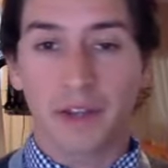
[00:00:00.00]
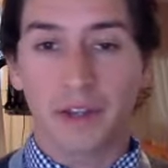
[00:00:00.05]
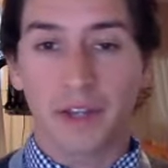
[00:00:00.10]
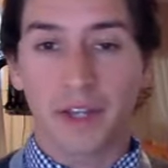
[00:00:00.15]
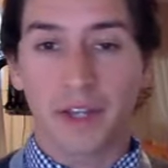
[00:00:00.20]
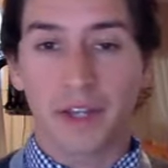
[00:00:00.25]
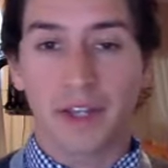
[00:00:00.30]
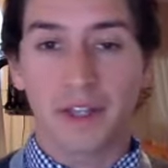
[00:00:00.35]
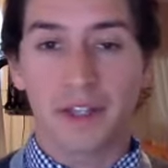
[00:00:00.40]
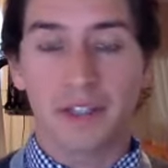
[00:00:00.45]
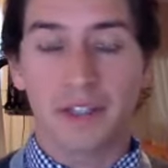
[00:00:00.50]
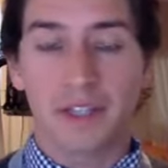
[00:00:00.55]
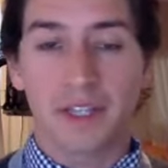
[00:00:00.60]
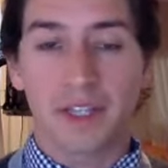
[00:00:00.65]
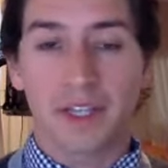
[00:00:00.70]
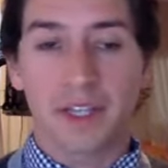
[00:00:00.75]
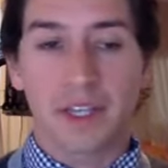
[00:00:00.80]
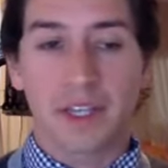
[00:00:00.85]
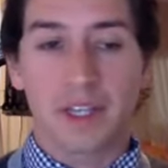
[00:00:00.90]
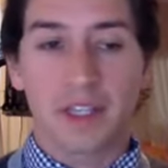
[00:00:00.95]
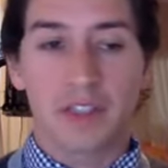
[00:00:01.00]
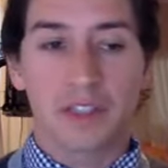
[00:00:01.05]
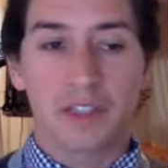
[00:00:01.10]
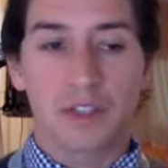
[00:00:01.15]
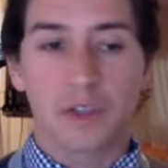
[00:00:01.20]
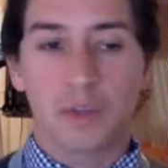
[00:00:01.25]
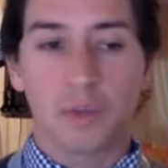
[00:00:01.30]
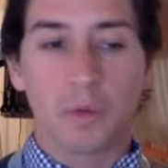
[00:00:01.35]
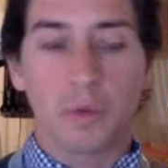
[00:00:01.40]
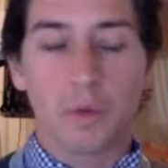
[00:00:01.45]
and and
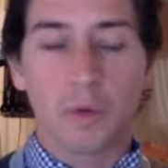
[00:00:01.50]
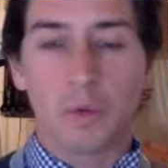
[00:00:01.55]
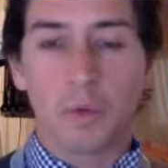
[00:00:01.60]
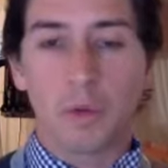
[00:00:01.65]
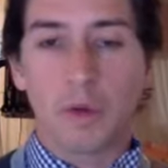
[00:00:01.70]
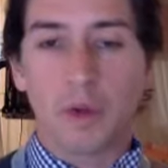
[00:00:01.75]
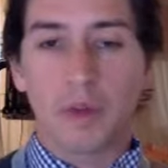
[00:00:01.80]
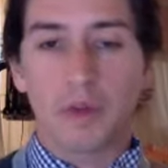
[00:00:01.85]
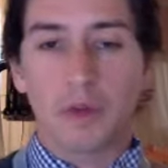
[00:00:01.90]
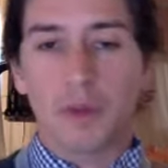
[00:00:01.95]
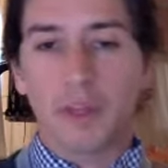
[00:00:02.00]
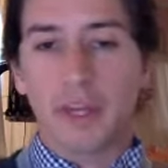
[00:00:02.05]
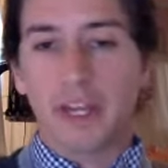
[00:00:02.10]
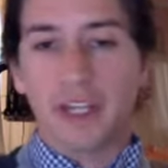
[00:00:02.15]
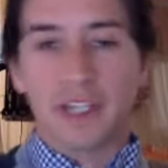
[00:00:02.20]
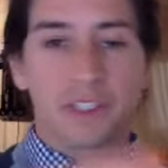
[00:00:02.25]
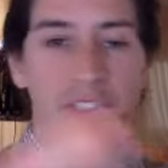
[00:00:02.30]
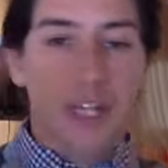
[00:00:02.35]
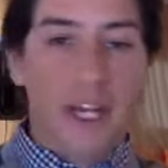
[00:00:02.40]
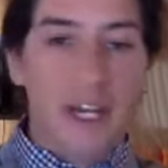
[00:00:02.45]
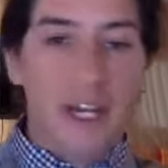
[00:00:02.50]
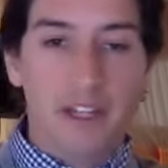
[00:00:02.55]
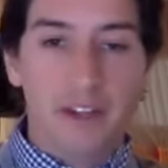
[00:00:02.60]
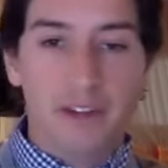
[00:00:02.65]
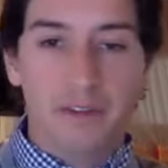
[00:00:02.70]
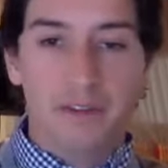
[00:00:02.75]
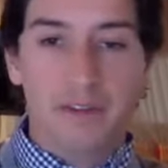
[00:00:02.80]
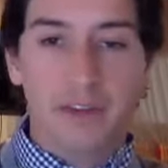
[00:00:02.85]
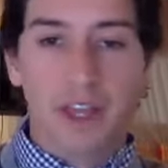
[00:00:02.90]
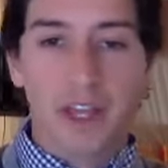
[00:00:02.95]
so we, we went through that
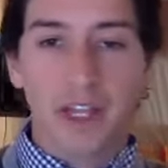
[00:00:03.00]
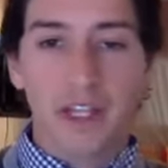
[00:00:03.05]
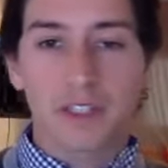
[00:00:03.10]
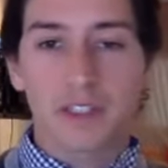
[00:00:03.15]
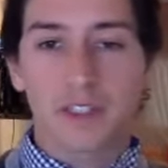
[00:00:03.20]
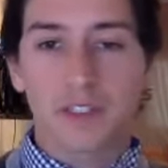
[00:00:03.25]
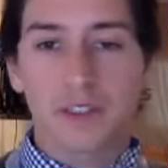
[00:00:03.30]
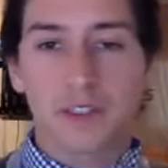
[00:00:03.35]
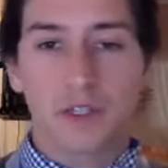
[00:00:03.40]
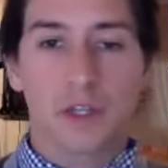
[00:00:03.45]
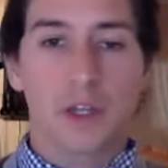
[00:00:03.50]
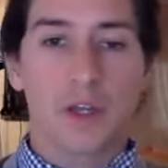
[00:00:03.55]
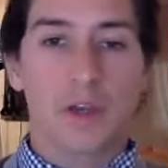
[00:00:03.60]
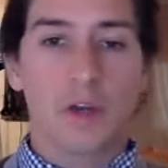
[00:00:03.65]
exciting phase